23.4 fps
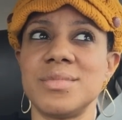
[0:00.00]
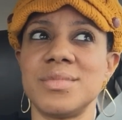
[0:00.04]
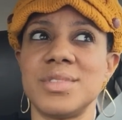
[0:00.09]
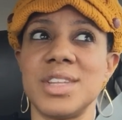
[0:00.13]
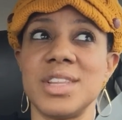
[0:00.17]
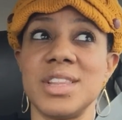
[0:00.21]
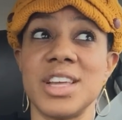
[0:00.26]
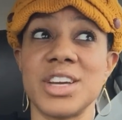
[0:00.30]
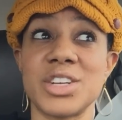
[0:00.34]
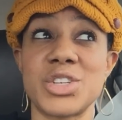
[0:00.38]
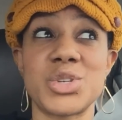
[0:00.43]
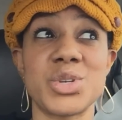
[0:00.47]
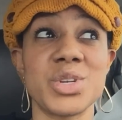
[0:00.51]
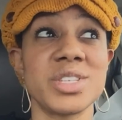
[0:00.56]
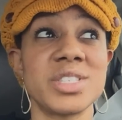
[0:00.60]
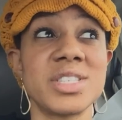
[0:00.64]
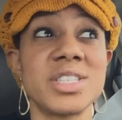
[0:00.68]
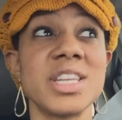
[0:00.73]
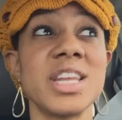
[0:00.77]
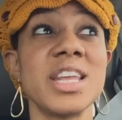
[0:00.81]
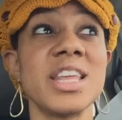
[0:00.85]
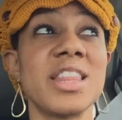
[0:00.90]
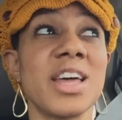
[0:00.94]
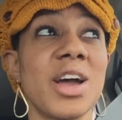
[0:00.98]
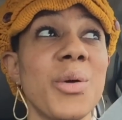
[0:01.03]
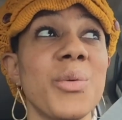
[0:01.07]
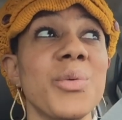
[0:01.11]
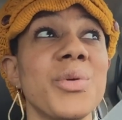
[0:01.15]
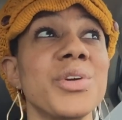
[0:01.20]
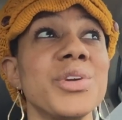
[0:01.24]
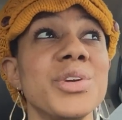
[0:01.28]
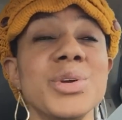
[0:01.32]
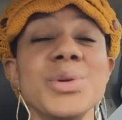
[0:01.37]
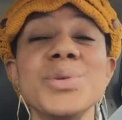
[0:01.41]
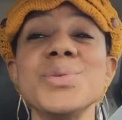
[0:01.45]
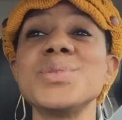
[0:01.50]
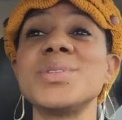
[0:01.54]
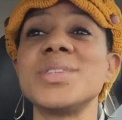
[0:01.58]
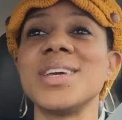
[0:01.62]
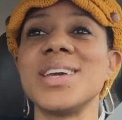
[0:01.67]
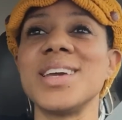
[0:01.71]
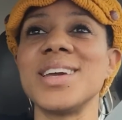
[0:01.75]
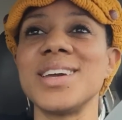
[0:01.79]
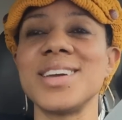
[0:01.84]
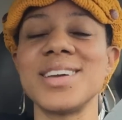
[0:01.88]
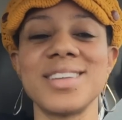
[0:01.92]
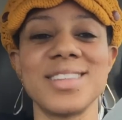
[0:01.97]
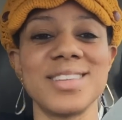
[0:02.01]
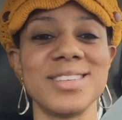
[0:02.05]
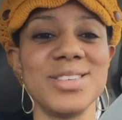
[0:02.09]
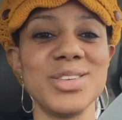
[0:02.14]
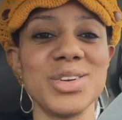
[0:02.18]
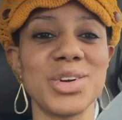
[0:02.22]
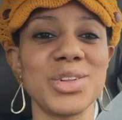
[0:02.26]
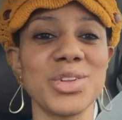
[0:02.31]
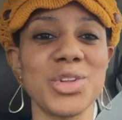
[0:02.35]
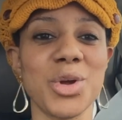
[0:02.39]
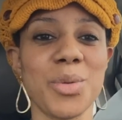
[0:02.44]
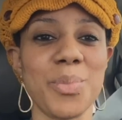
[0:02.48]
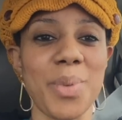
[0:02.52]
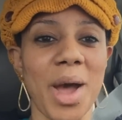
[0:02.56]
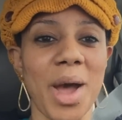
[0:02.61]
The electricity that we're using, the nuclear